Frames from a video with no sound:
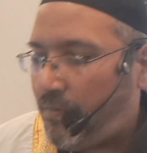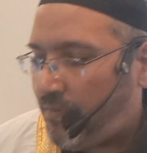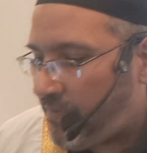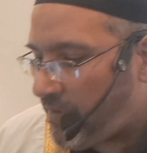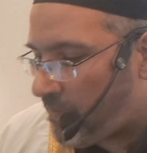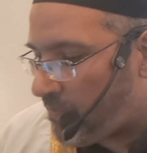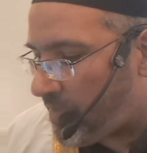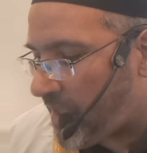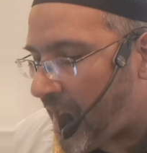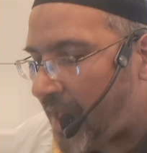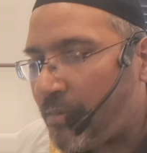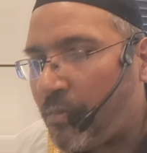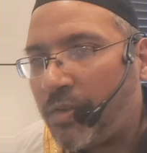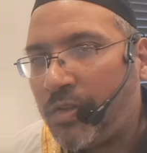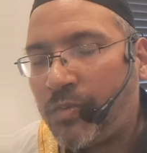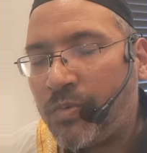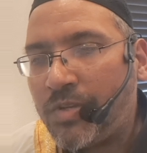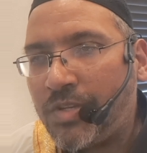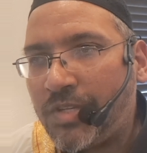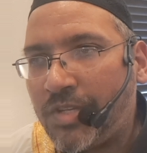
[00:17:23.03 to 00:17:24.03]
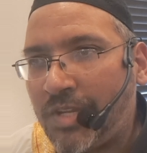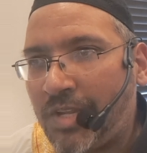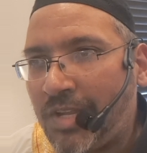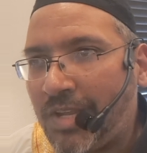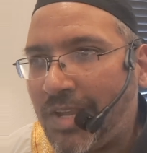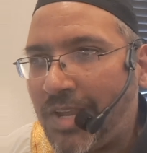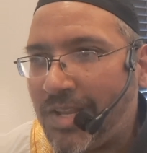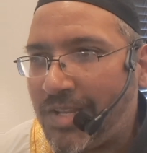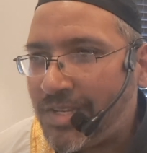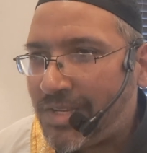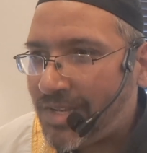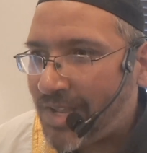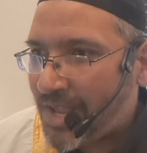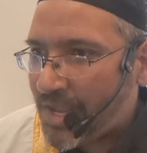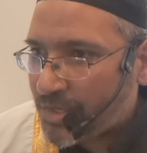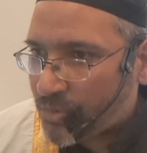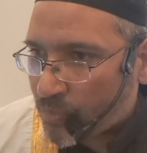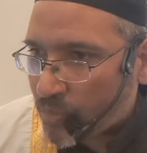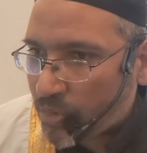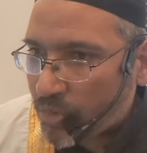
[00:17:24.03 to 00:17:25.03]
from that which we see in
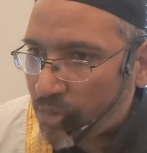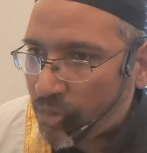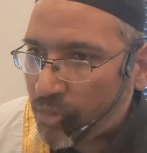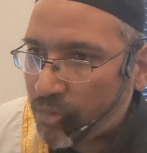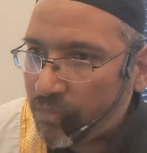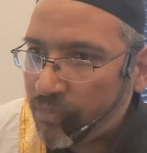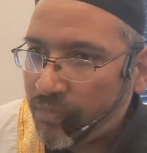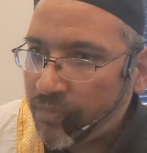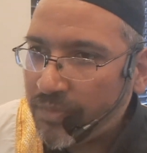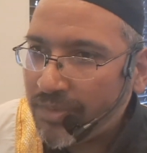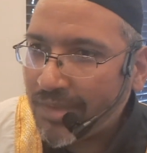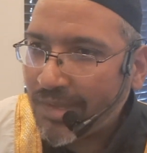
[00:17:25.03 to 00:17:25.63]
today's world.